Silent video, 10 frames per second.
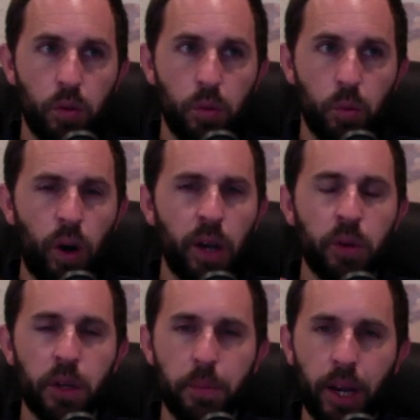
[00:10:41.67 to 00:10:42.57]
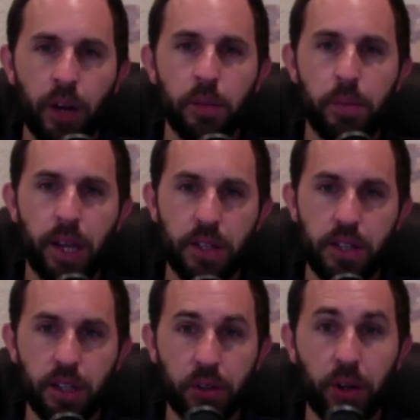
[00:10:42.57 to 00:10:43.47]
why would a parent pay
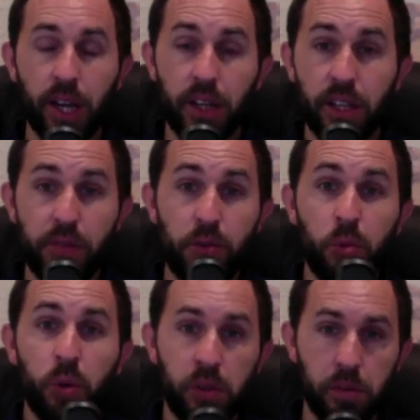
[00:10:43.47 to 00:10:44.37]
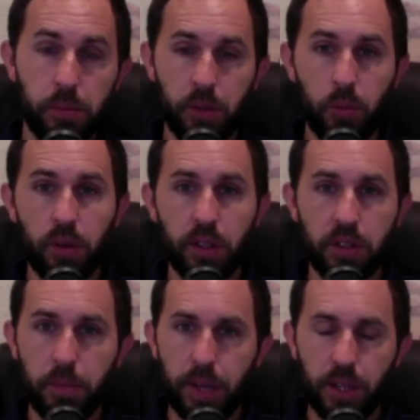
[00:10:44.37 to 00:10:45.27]
10 grand if you wouldn't be willing
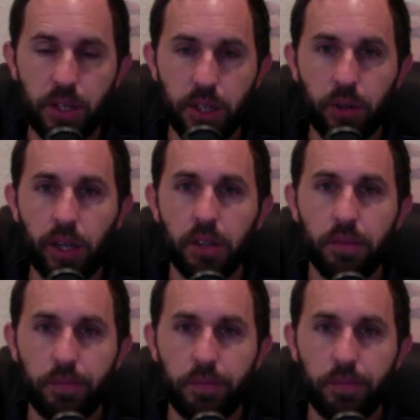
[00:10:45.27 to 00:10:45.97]
to pay 10 grand?